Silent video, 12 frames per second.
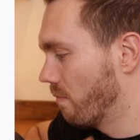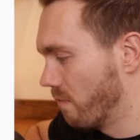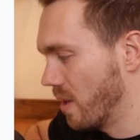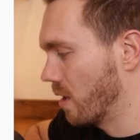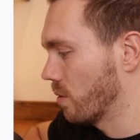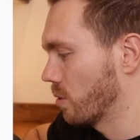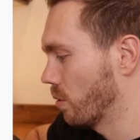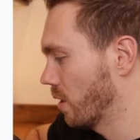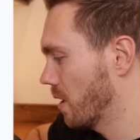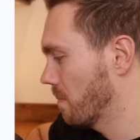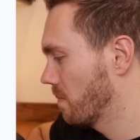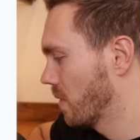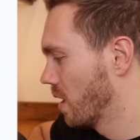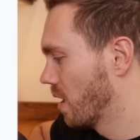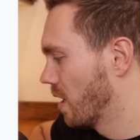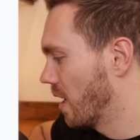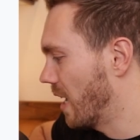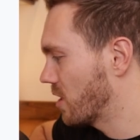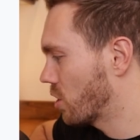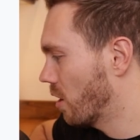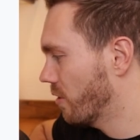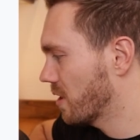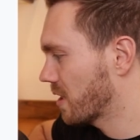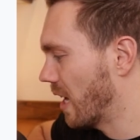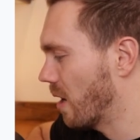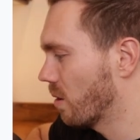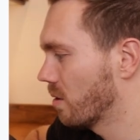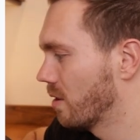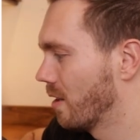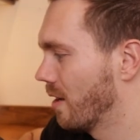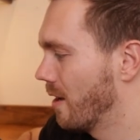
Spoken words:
videos only. I start the Scout.